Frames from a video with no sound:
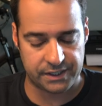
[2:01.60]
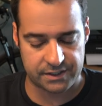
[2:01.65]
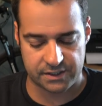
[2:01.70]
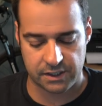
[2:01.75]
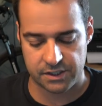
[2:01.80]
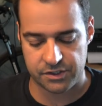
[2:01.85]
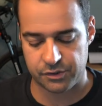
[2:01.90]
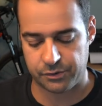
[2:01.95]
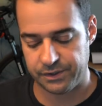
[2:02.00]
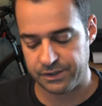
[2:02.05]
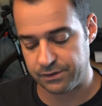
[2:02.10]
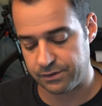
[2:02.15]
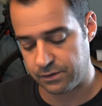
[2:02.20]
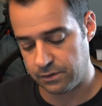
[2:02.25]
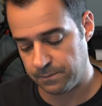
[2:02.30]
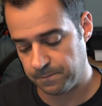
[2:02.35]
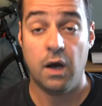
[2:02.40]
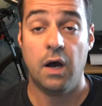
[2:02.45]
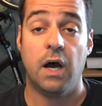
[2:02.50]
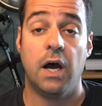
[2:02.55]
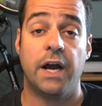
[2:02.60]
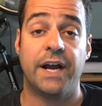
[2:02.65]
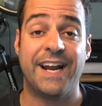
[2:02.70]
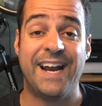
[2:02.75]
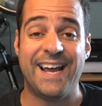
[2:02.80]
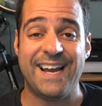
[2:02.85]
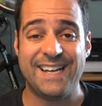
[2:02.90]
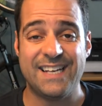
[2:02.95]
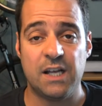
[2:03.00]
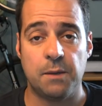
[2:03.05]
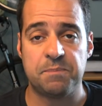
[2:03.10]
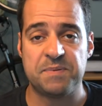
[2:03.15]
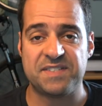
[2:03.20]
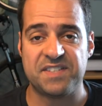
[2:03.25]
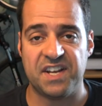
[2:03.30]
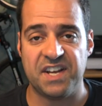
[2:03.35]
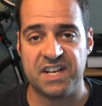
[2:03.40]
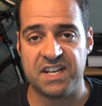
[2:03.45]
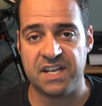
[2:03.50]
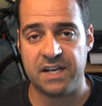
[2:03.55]
accessories. I'm gonna end up
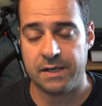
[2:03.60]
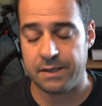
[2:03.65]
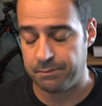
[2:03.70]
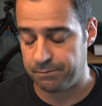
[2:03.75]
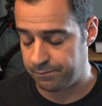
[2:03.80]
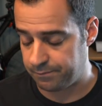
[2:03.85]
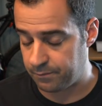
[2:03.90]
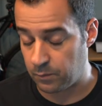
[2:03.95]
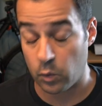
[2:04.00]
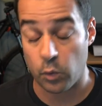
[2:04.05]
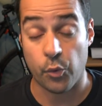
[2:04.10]
saying it